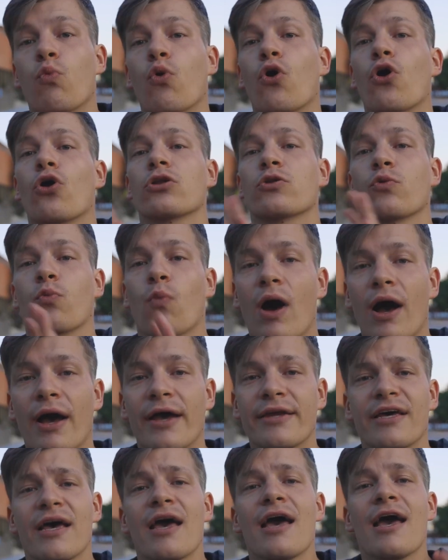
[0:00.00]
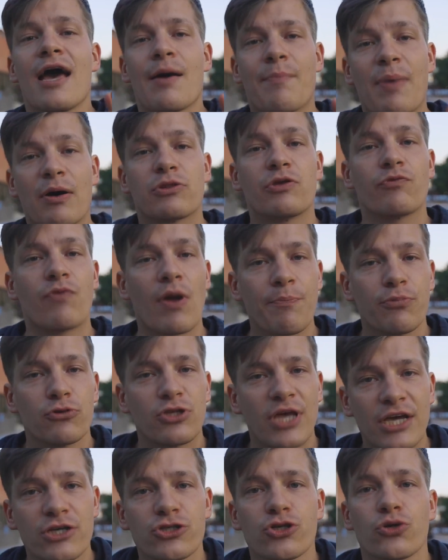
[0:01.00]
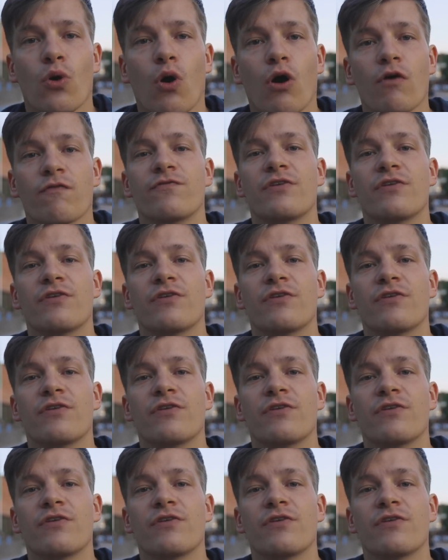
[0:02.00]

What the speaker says: worldwide about the reputation of